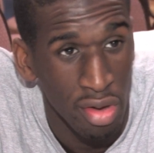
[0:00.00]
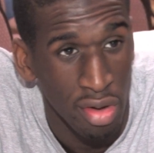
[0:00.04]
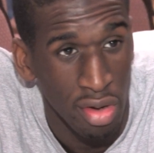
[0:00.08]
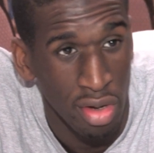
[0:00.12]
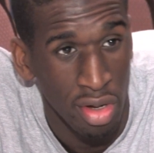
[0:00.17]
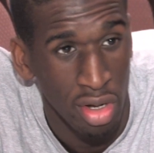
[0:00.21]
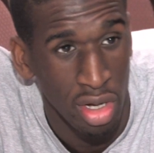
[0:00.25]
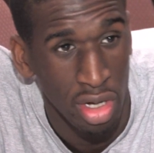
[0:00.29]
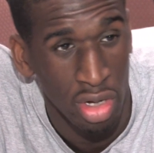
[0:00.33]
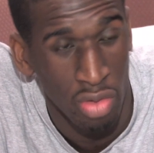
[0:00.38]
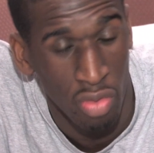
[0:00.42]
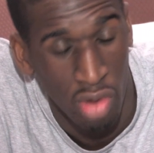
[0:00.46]
You
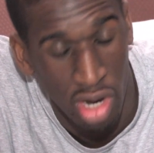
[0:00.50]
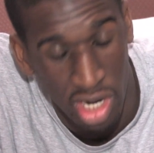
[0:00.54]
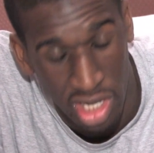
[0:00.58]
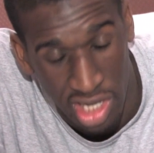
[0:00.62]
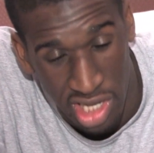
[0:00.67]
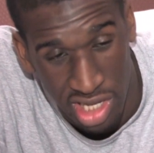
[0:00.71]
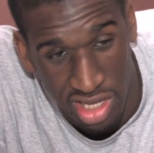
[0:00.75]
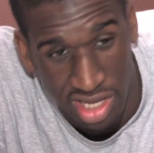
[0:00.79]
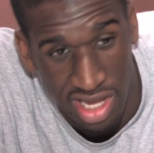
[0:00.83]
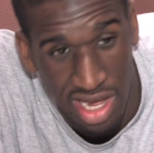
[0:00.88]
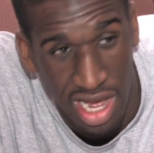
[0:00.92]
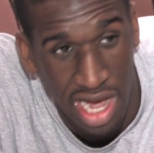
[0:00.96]
know, you want to
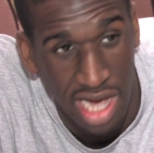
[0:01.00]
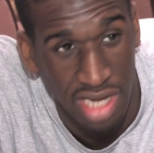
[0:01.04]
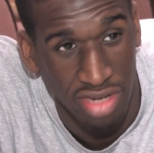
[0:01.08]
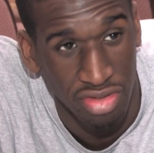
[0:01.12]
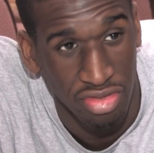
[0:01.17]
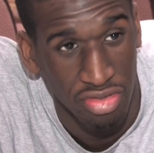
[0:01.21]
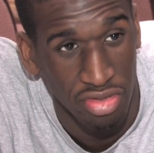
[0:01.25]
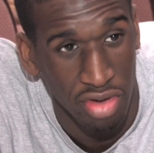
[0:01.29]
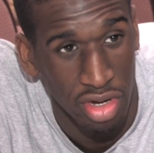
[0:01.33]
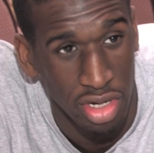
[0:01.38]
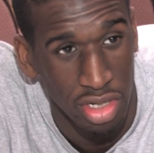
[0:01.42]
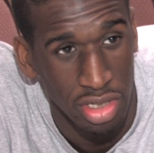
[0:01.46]
get the guys
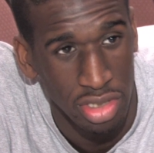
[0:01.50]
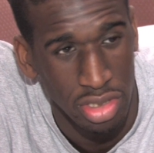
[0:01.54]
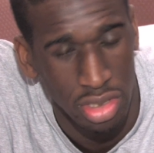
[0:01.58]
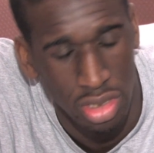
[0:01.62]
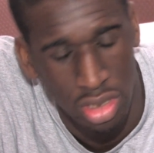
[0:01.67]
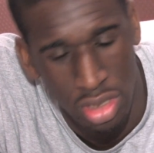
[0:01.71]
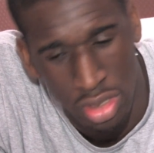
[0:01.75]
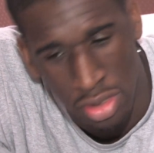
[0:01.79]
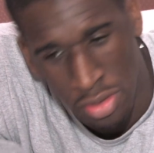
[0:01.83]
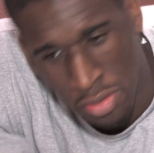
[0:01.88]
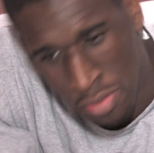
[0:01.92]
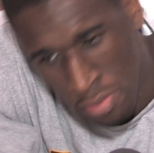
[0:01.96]
in front of you.
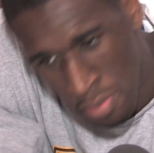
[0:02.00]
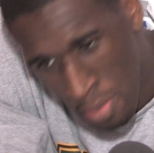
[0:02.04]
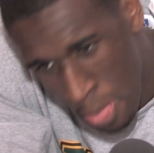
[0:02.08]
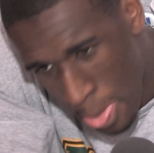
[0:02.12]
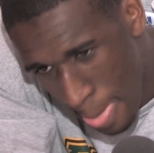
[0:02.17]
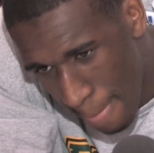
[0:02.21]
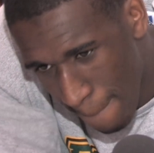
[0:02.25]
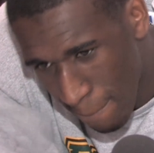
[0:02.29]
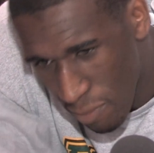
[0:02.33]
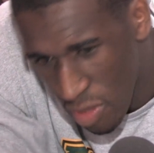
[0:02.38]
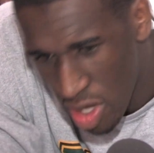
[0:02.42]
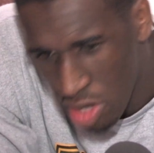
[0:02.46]
So
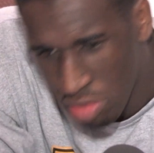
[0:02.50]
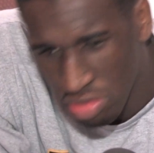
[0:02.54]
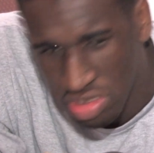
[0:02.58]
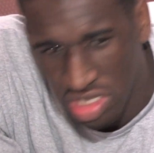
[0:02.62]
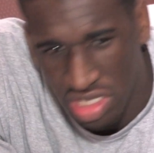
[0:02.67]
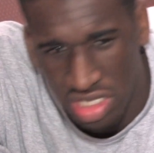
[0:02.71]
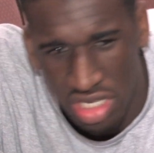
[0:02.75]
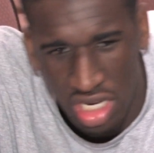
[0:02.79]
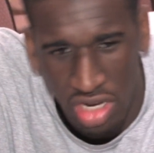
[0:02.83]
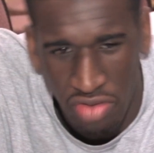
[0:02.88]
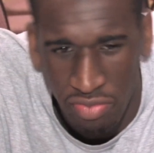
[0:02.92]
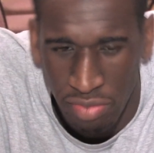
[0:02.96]
it
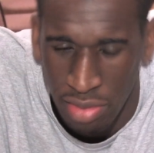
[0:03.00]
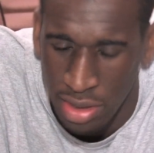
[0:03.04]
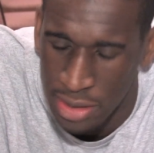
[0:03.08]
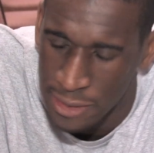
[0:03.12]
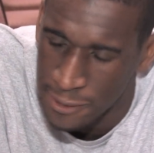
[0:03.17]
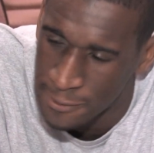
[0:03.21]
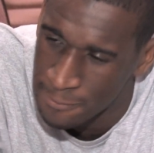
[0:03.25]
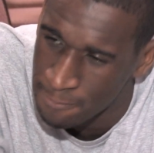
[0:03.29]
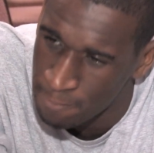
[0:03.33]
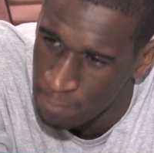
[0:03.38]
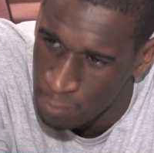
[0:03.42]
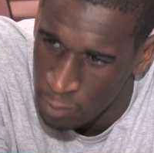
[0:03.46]
was tough,
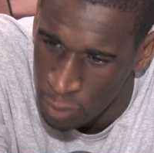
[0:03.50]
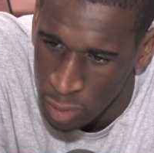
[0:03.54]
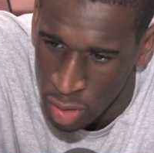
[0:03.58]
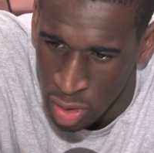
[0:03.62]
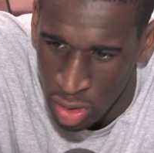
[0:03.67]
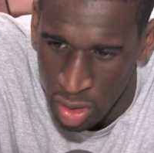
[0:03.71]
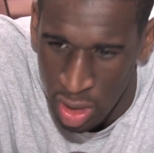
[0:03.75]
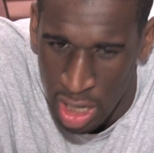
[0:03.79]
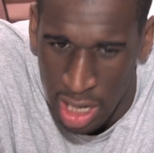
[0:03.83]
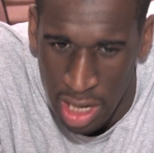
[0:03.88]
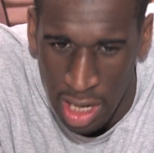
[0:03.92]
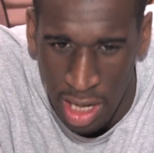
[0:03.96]
but,
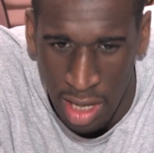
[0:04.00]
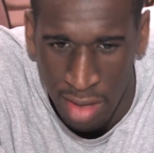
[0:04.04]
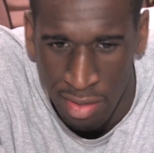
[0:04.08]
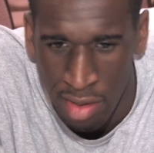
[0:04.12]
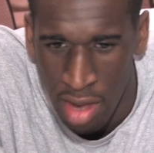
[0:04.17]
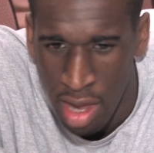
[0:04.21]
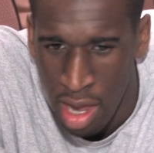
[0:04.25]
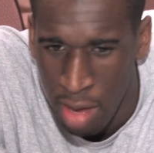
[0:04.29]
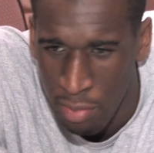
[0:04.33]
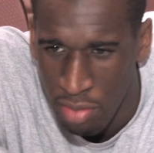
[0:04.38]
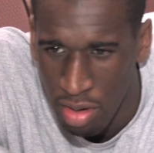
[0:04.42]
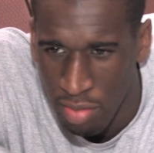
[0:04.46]
you know, I
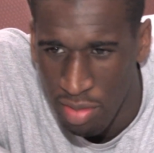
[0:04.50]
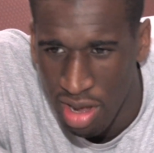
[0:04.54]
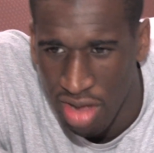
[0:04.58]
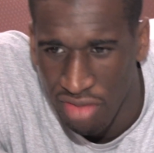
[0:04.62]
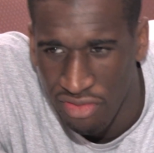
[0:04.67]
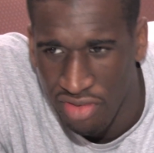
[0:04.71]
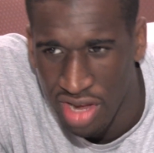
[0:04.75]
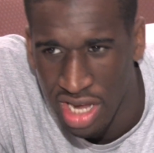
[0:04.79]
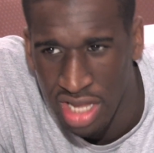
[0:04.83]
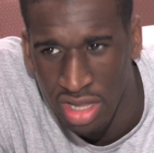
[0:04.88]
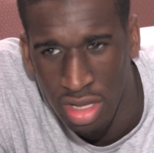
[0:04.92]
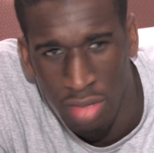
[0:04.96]
put my
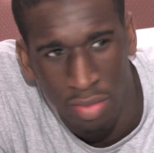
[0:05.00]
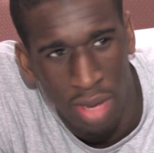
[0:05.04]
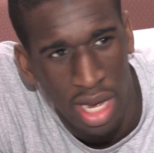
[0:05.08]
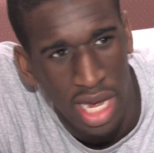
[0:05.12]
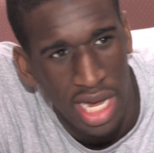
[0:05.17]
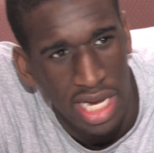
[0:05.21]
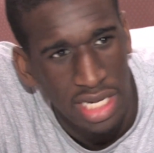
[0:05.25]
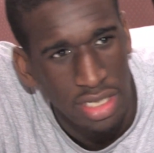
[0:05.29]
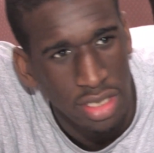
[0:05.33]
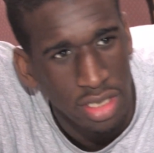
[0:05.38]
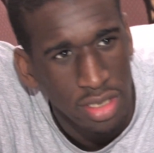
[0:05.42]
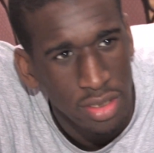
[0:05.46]
faith in
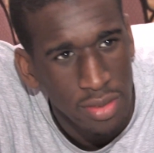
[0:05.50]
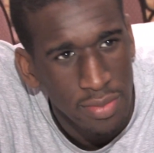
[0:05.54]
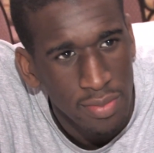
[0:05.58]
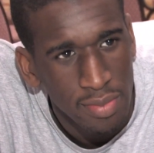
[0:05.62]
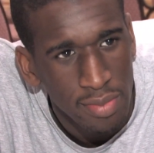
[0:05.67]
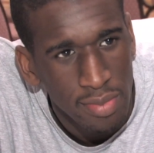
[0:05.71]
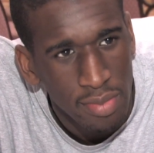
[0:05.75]
my agent.